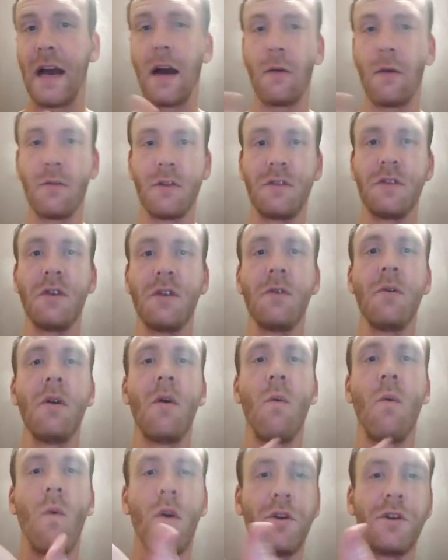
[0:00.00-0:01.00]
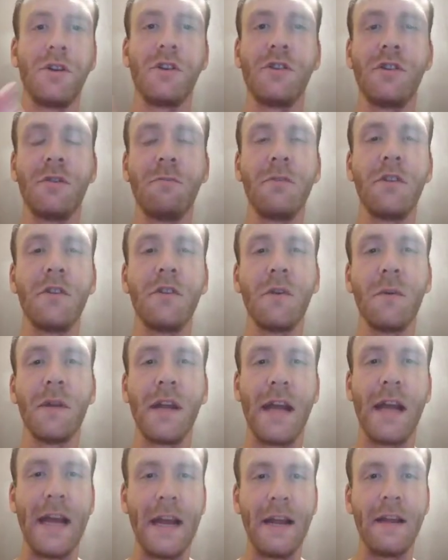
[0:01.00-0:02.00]
how to do it, what you should be
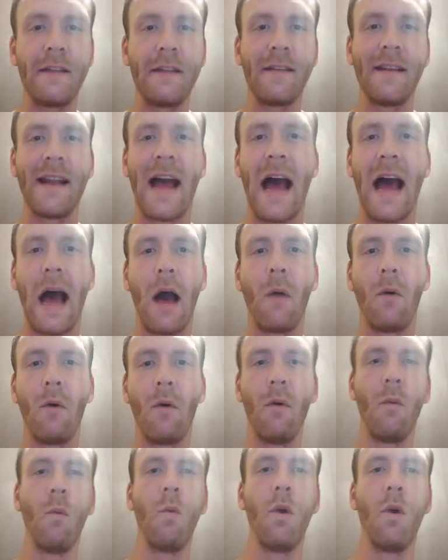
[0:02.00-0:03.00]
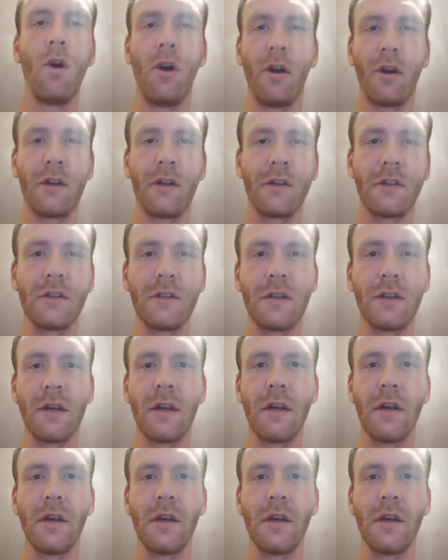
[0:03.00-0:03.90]
doing in it, and how it works.